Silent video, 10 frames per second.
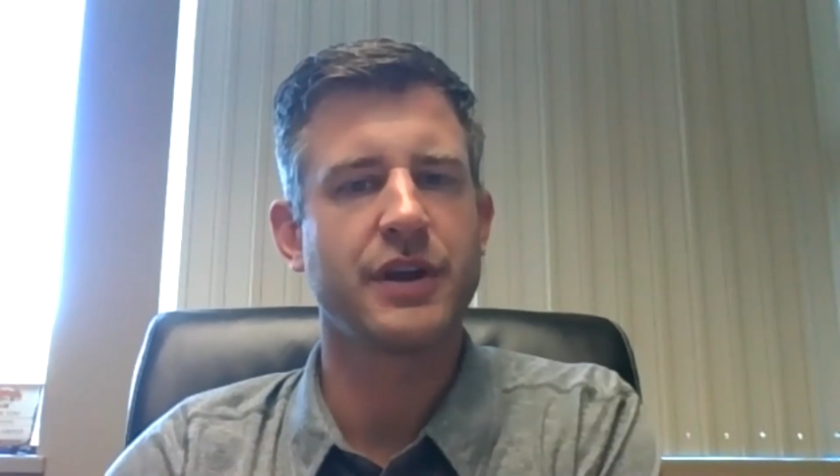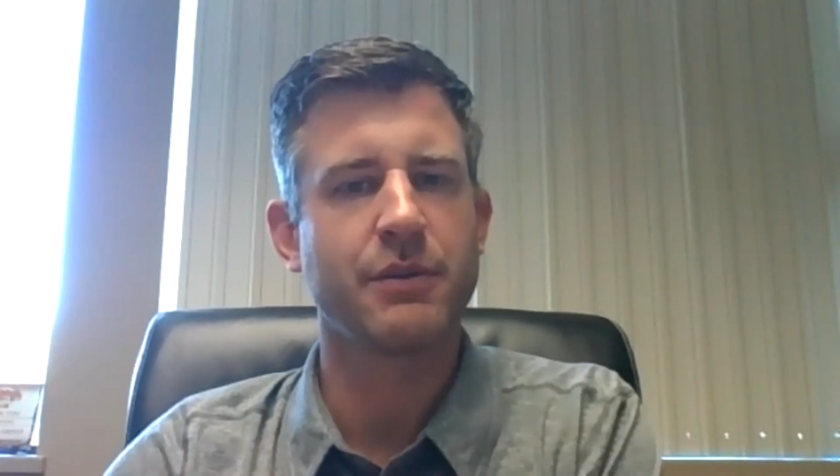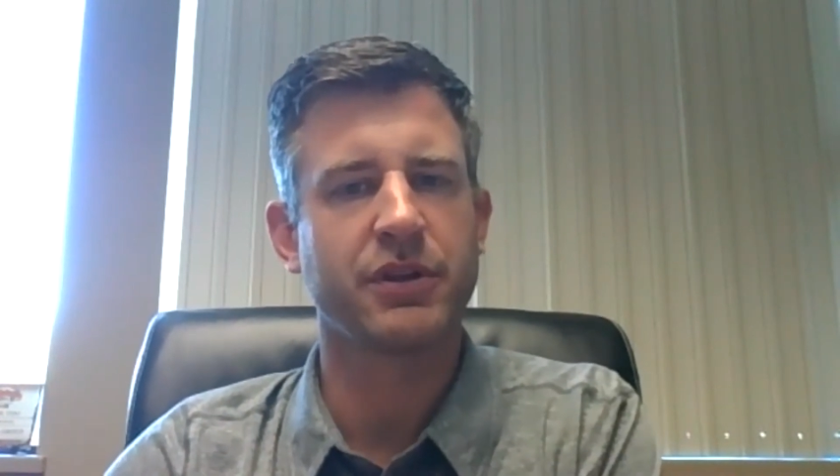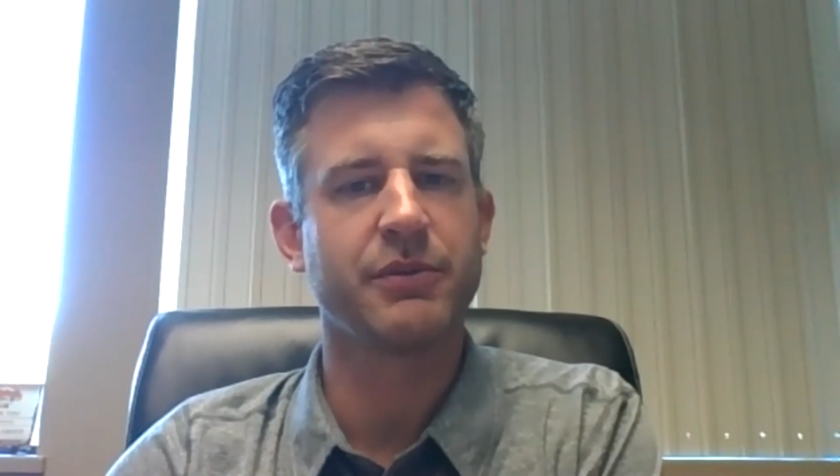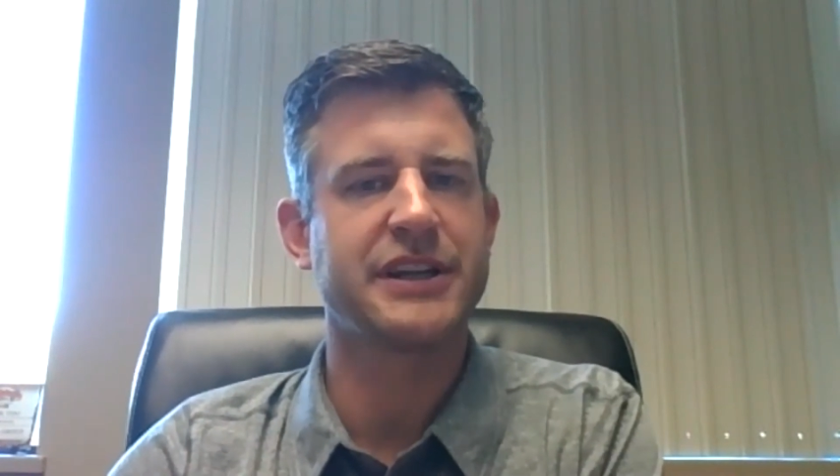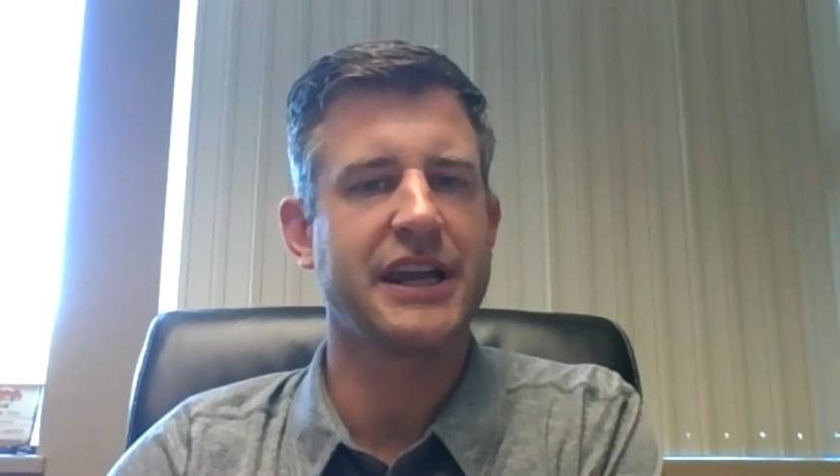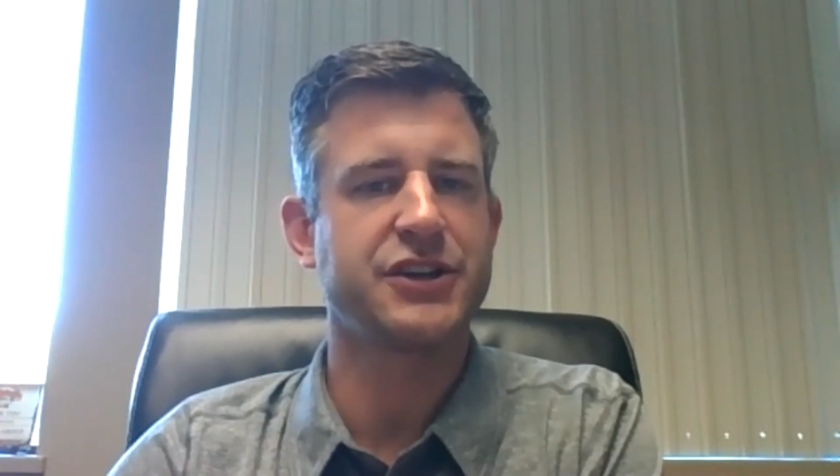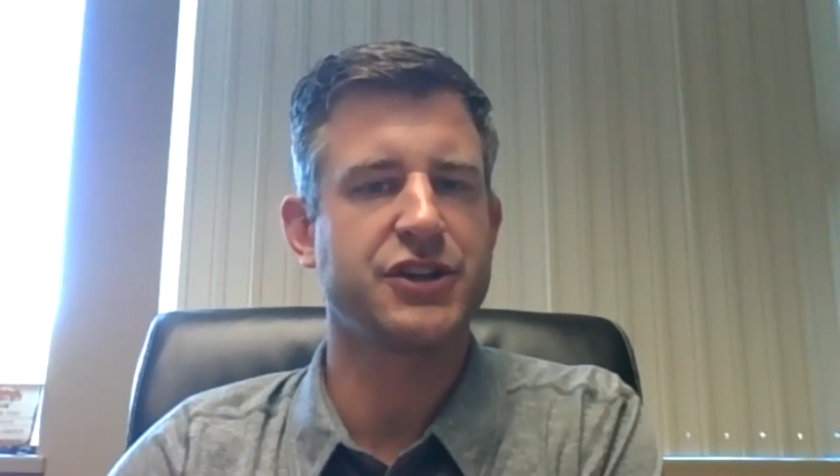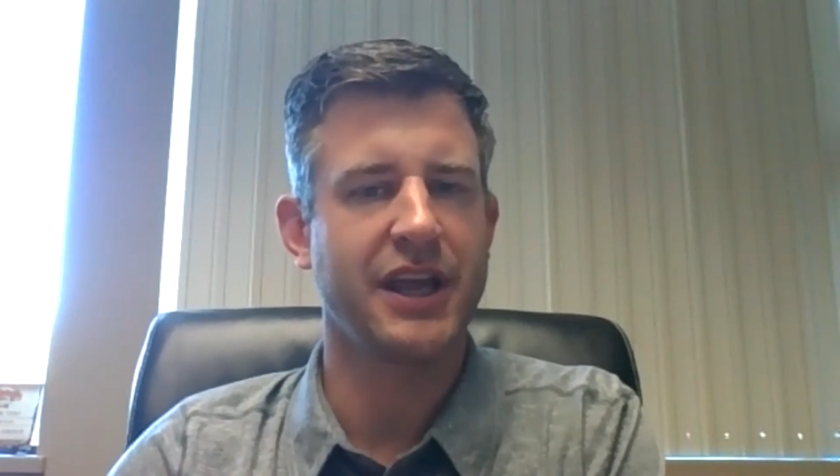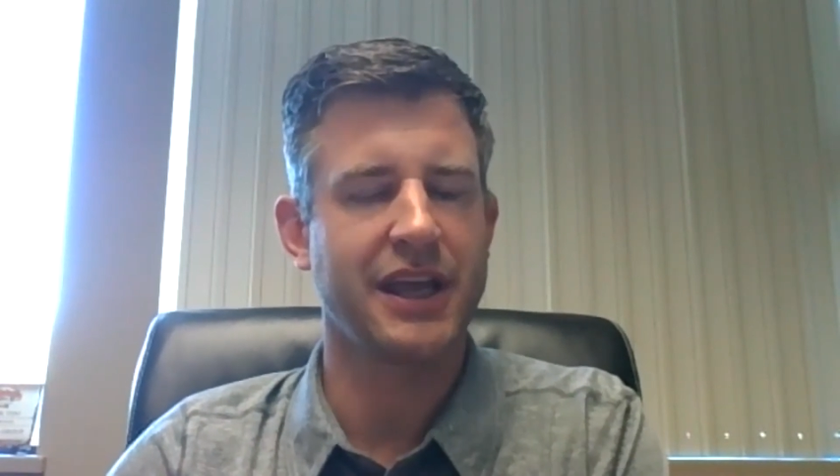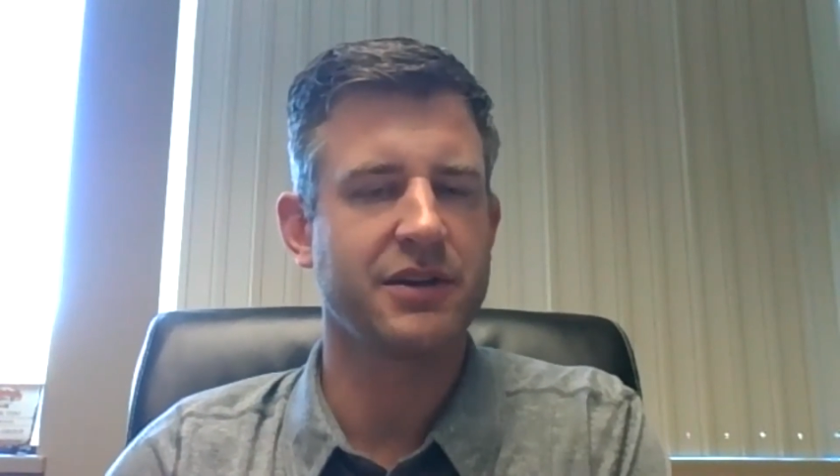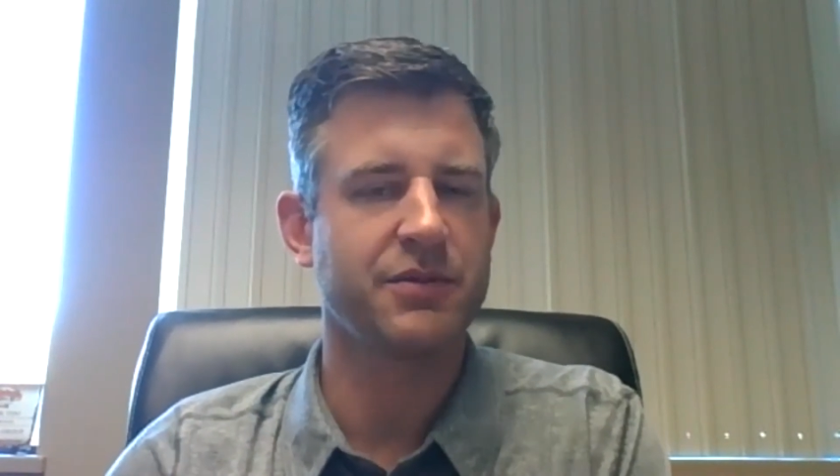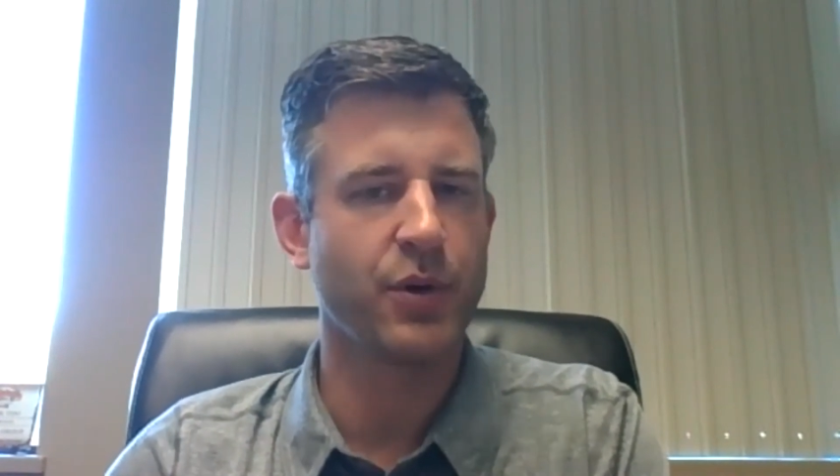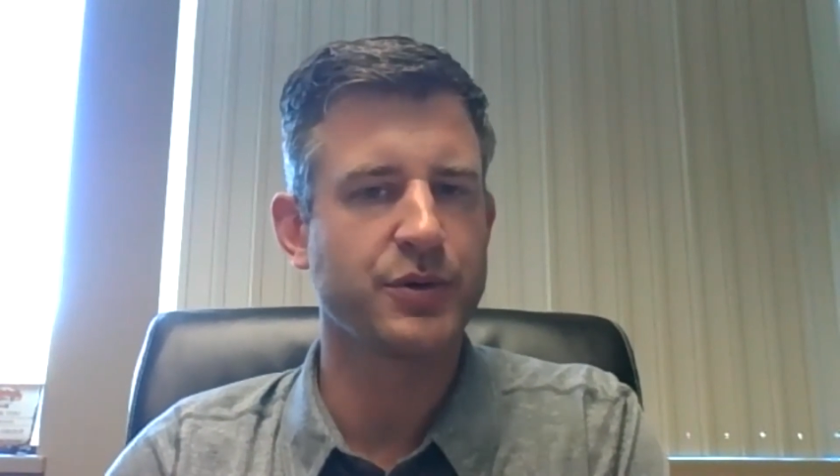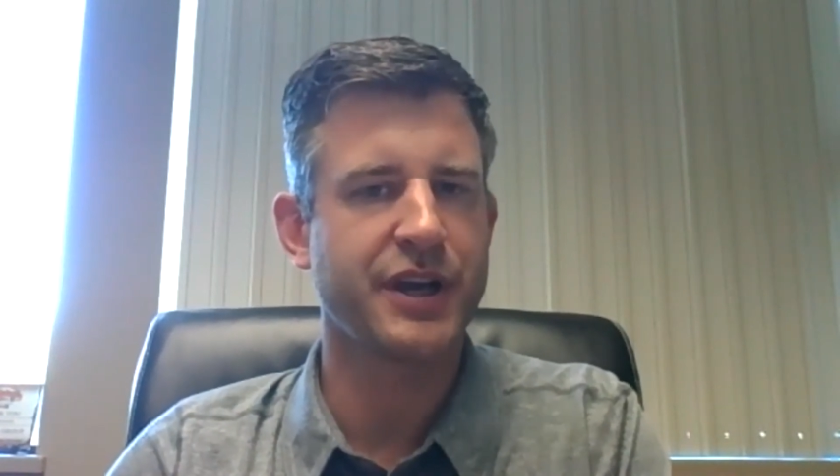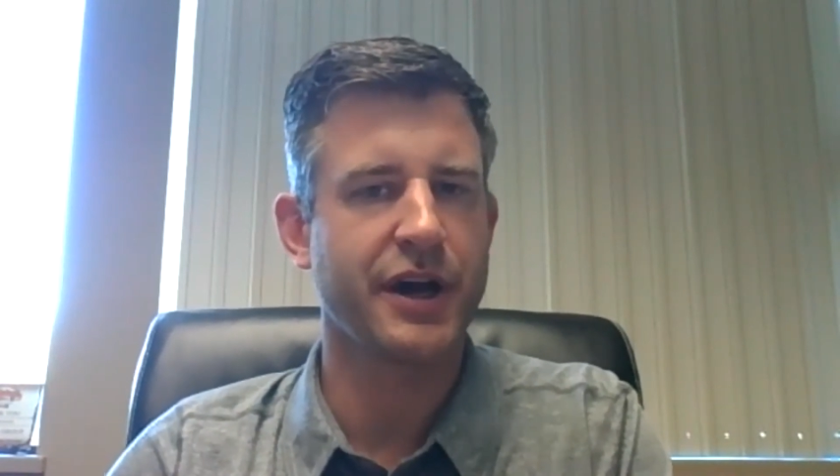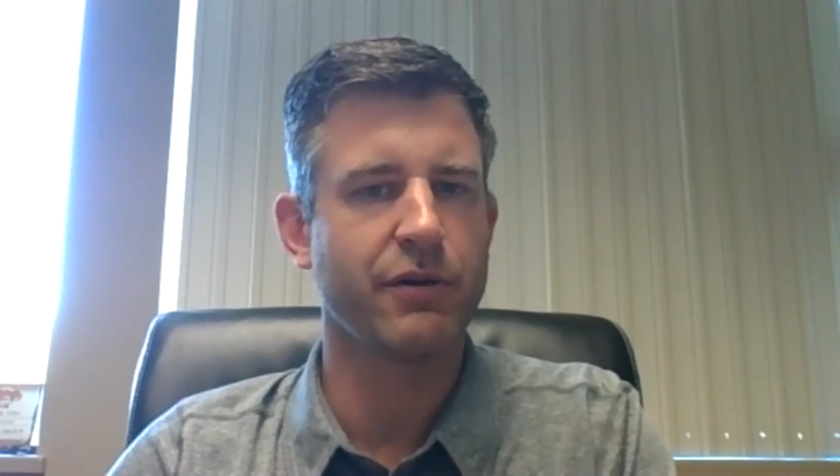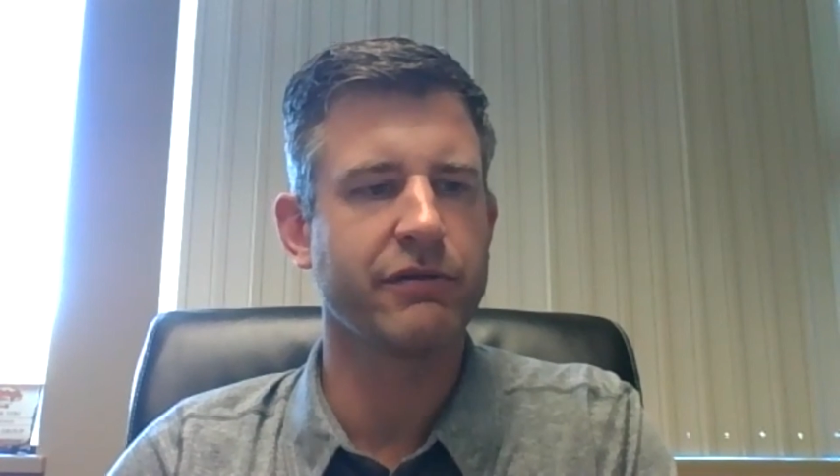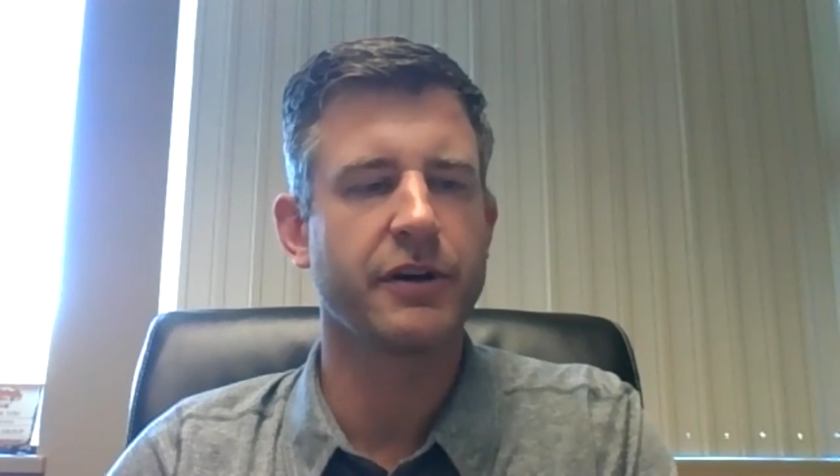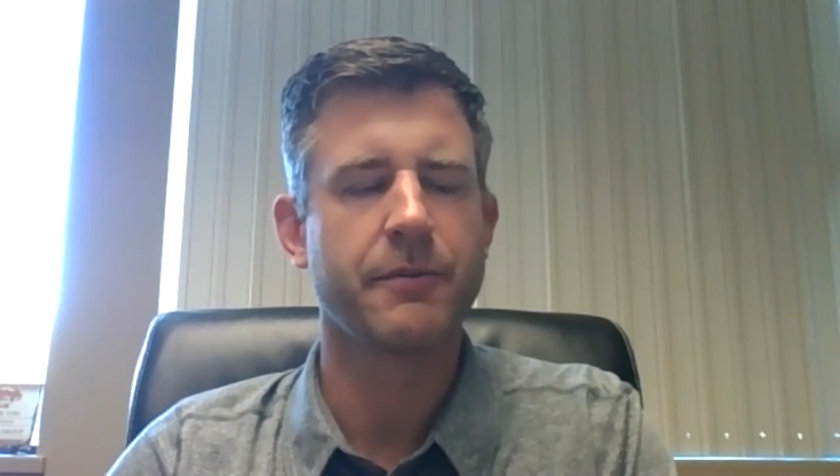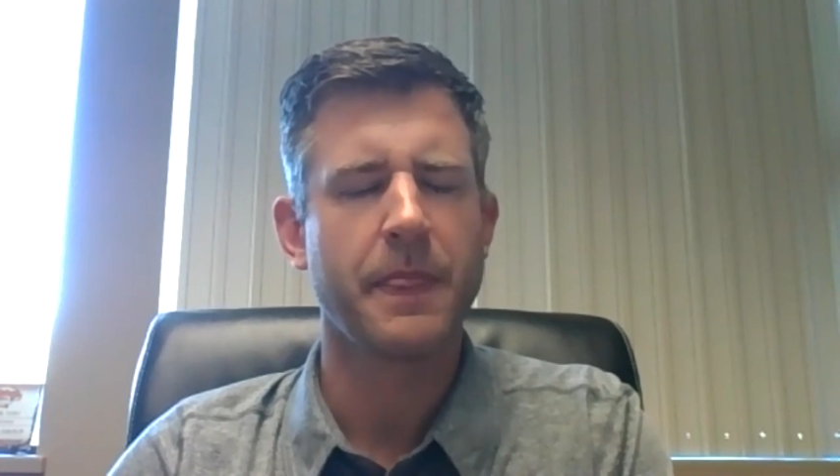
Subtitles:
implementation and post cutover.